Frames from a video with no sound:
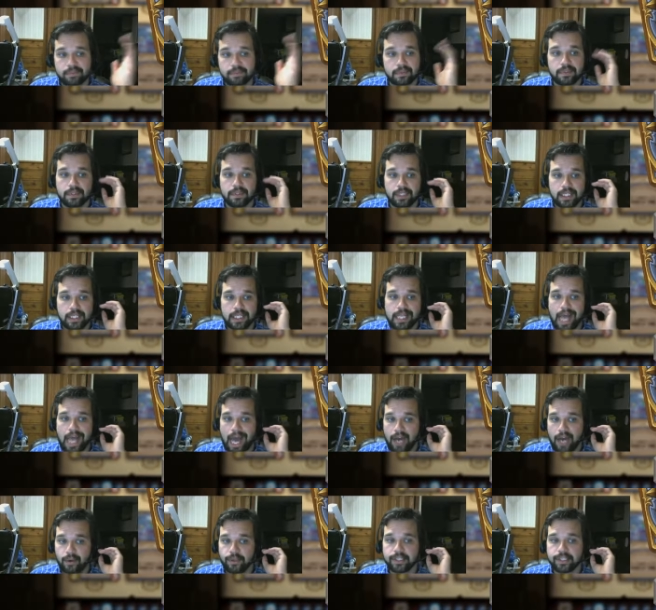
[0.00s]

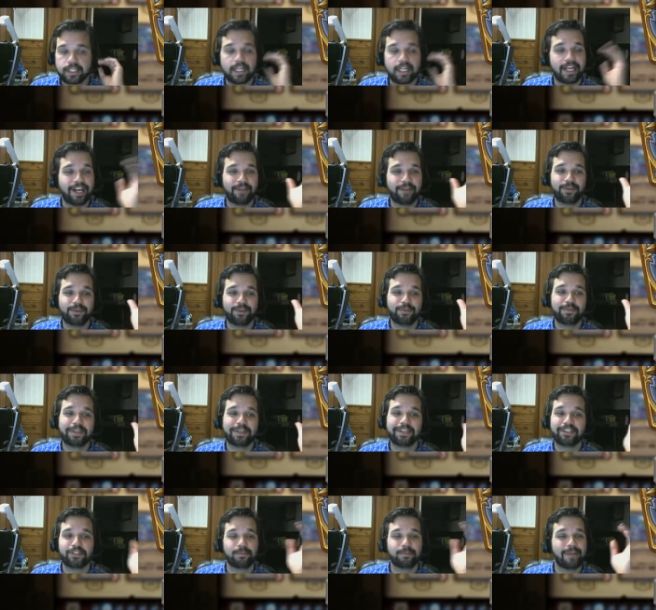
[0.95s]
Not always going to help you
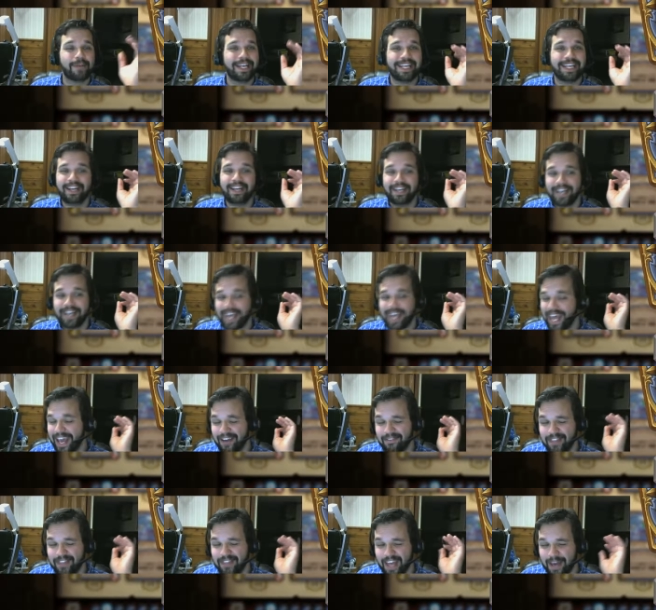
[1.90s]
because you might not
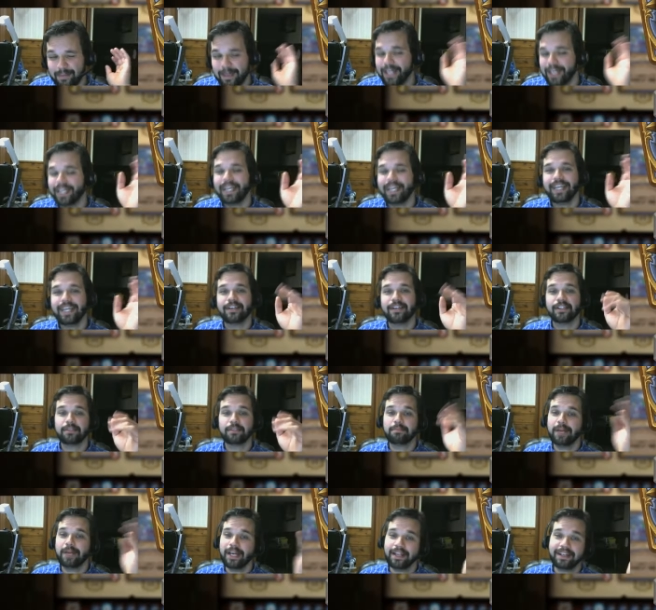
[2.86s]
have that many heals,
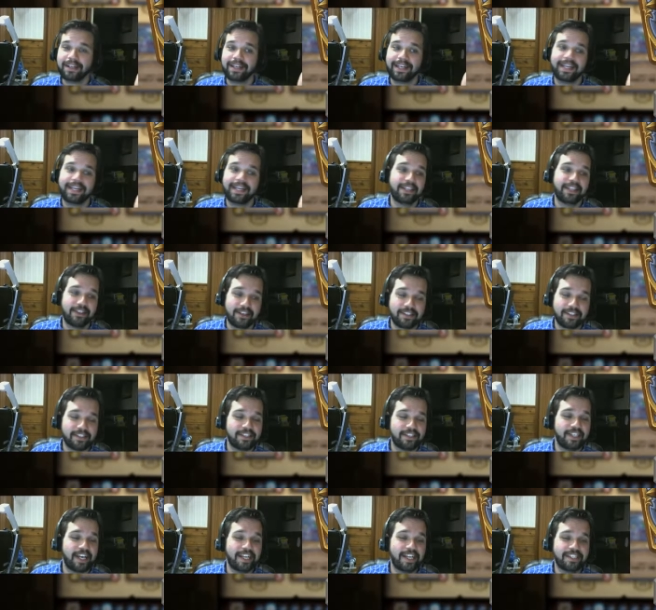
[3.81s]
but there is a
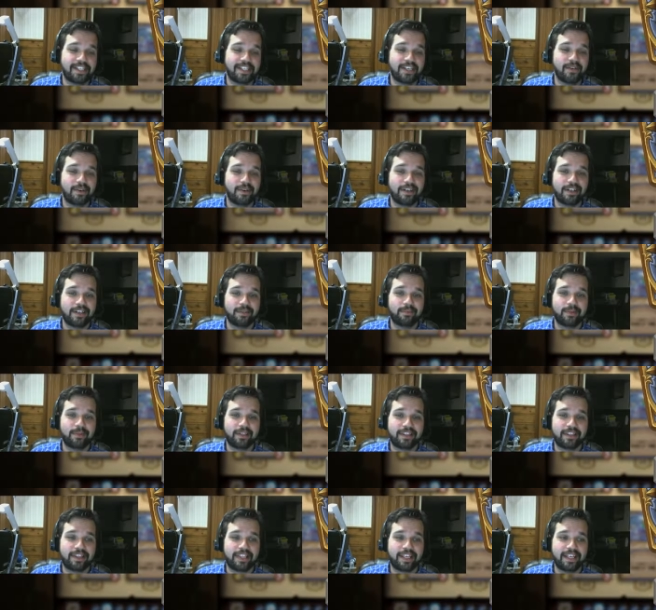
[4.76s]
chance that you end up
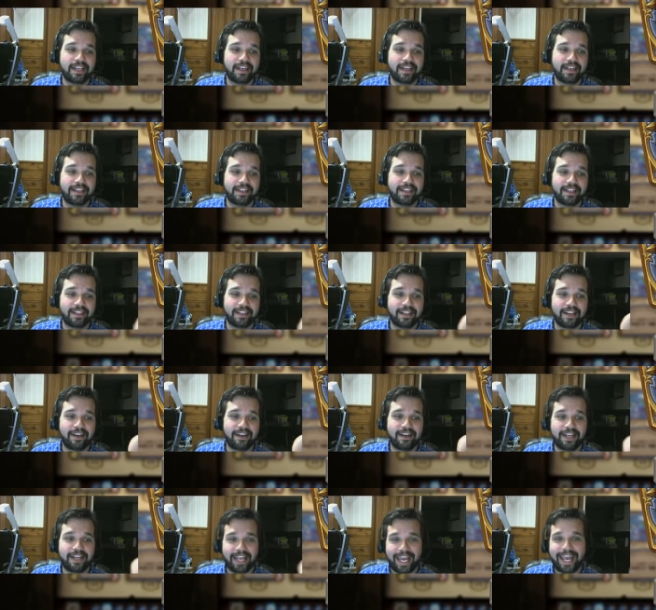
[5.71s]
with the
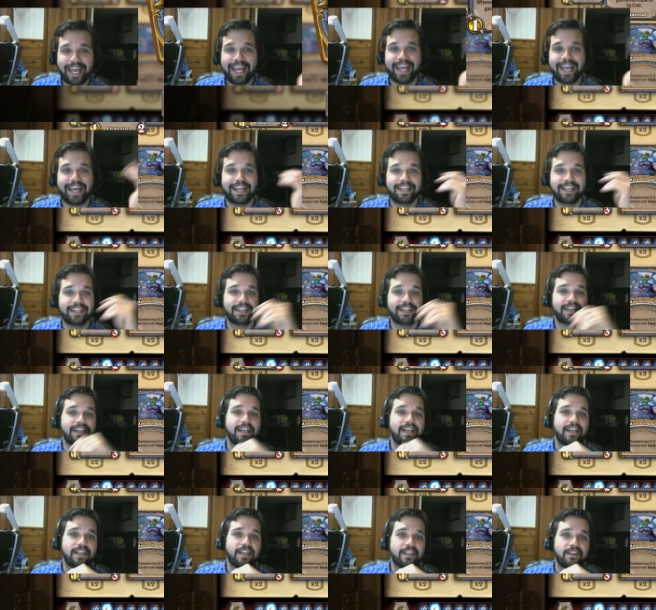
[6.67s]
cleric and
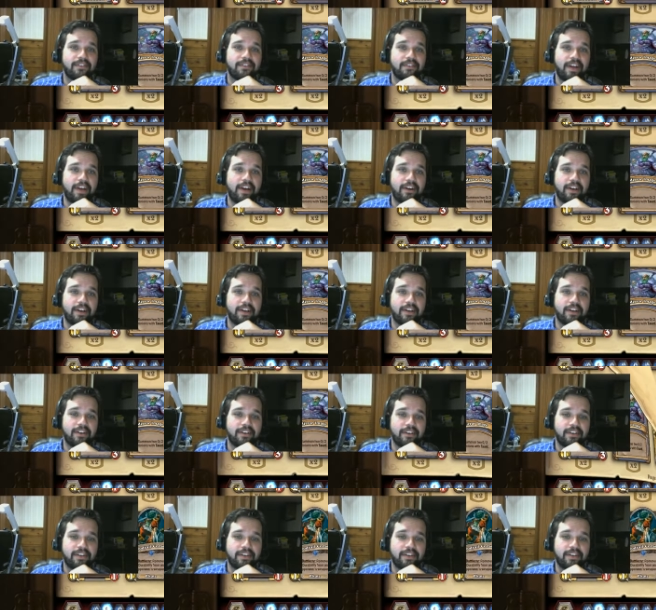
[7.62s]
your very own